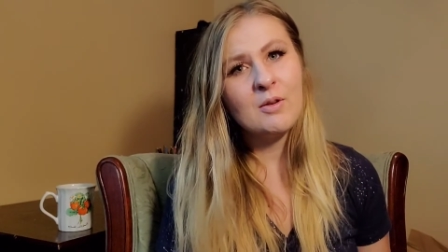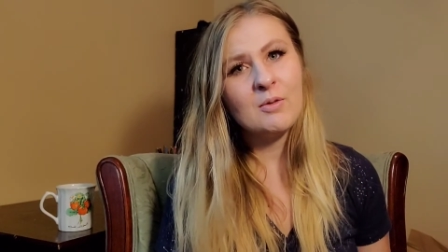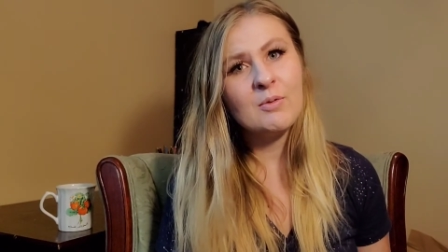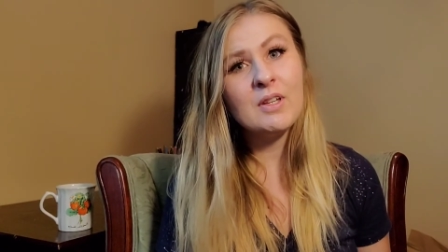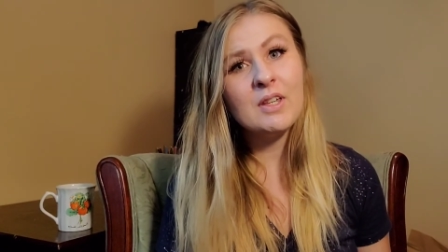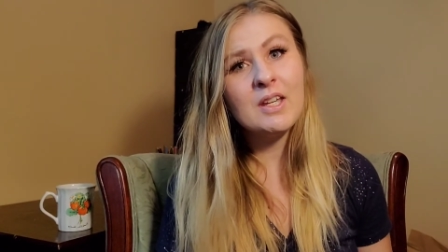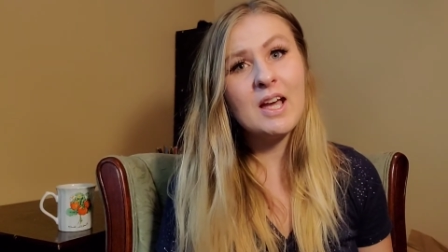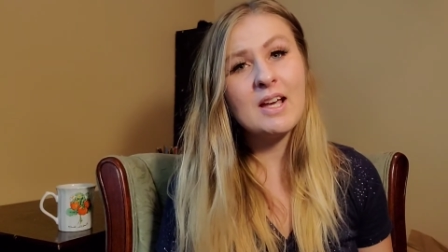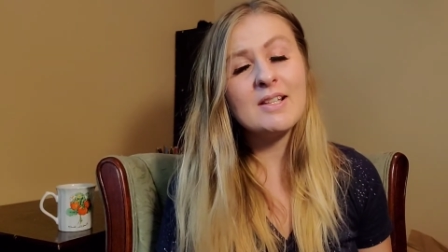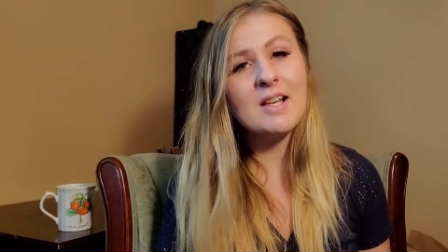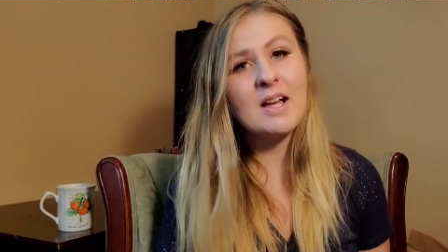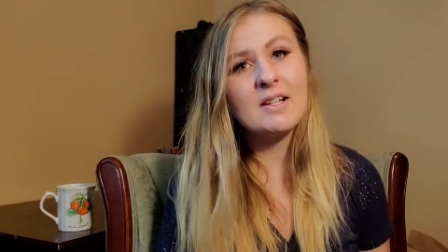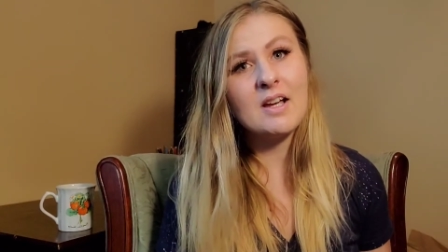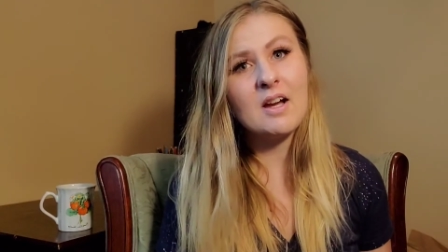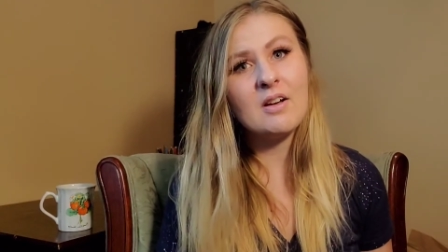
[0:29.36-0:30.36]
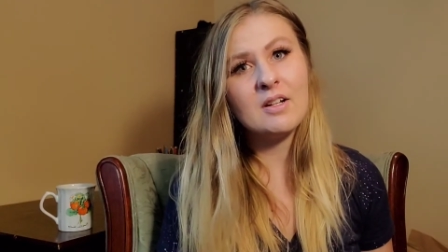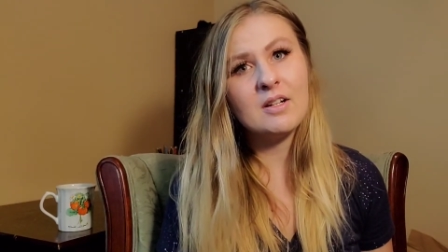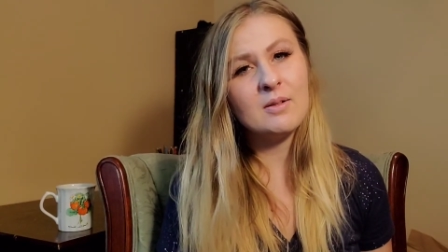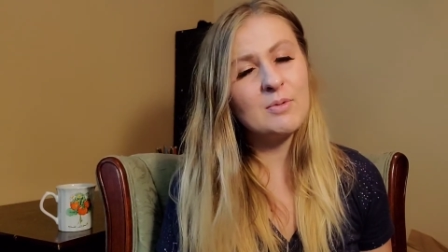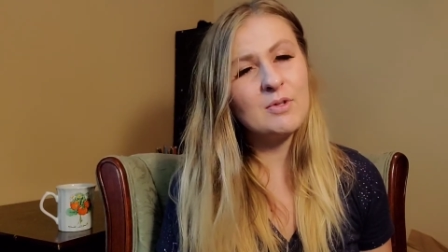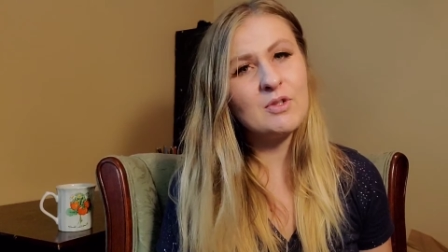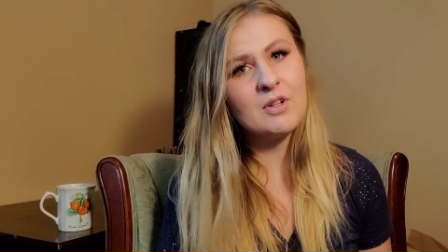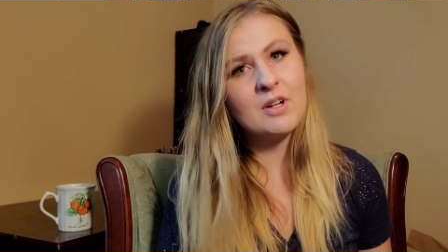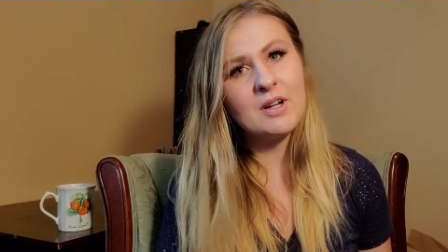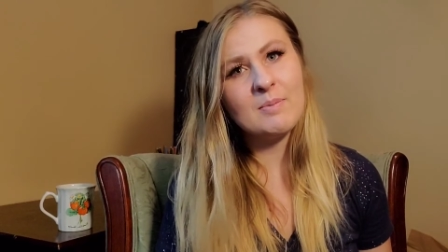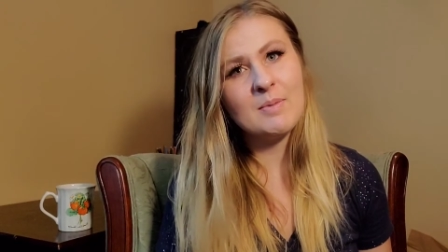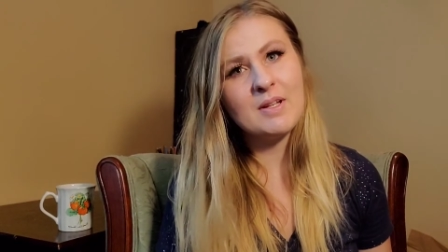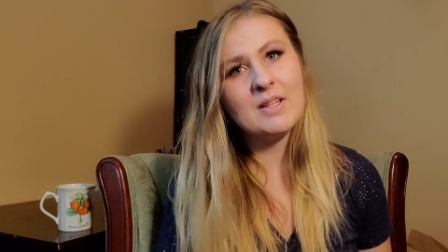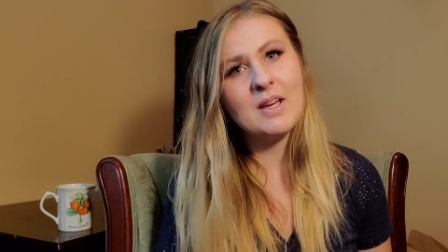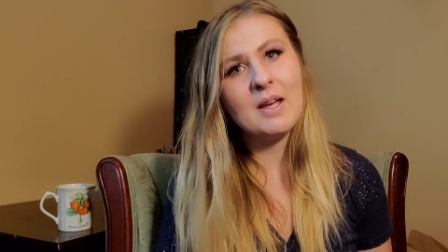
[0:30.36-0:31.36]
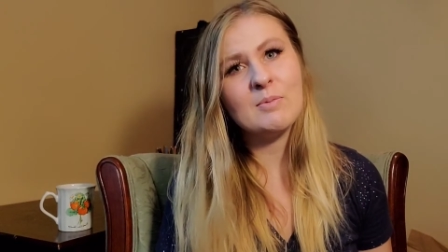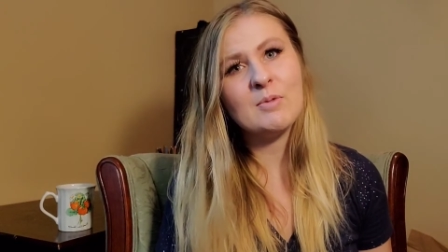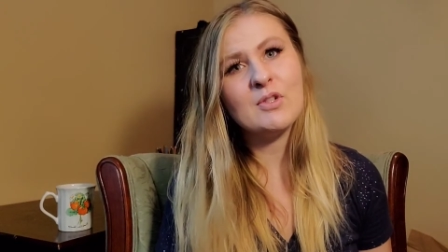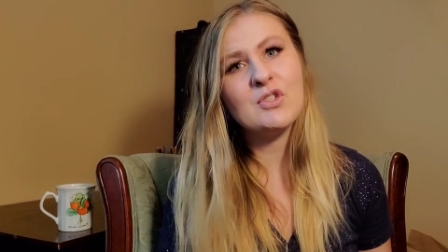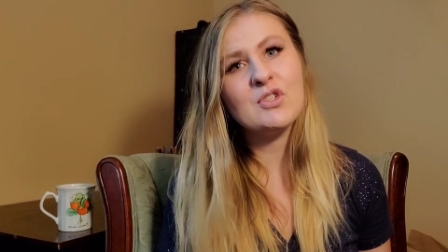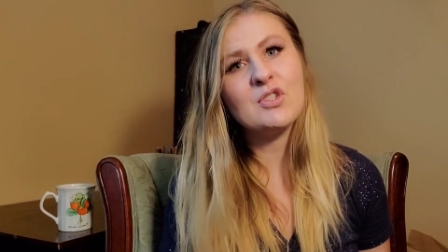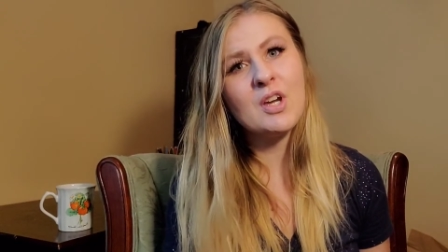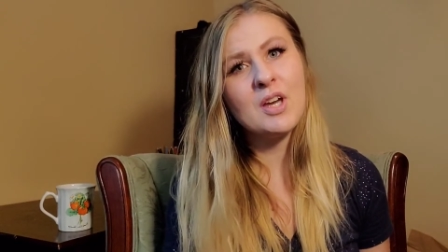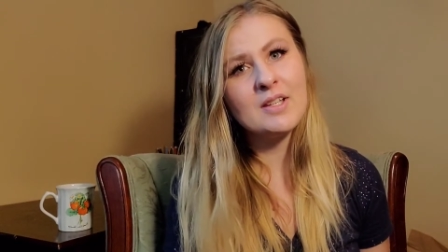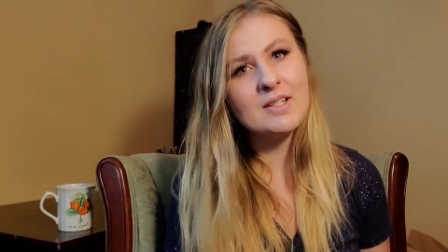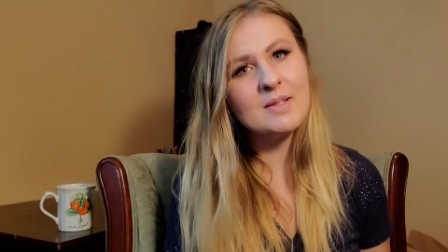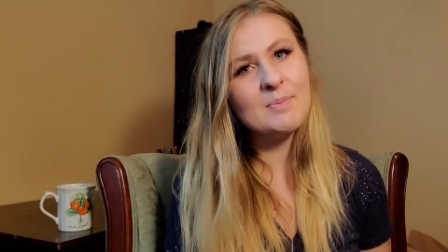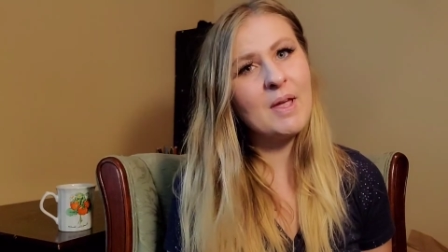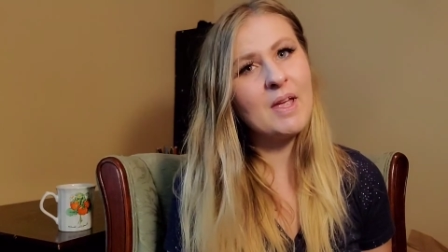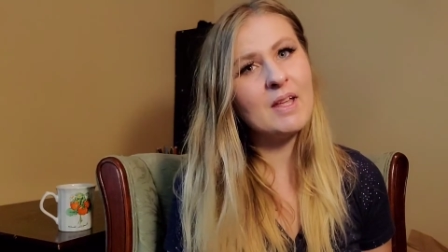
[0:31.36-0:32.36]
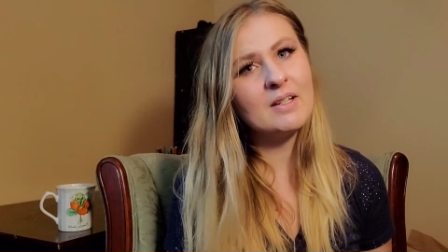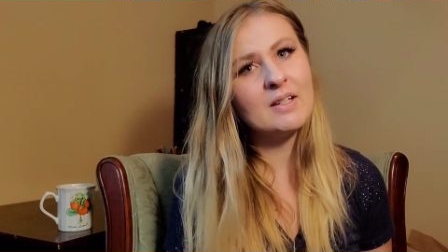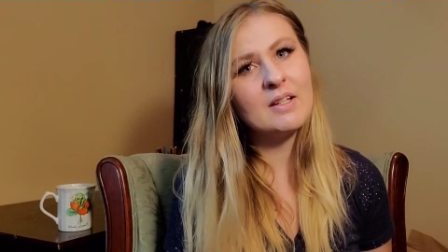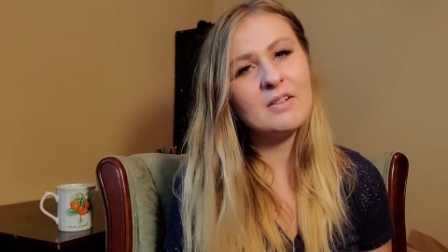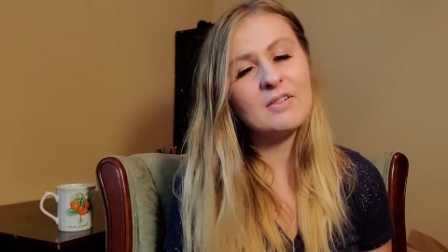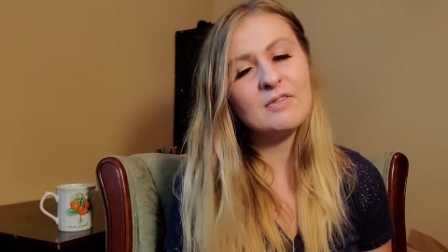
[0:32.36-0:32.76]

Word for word: really, I sat down and a majority of my time was just spent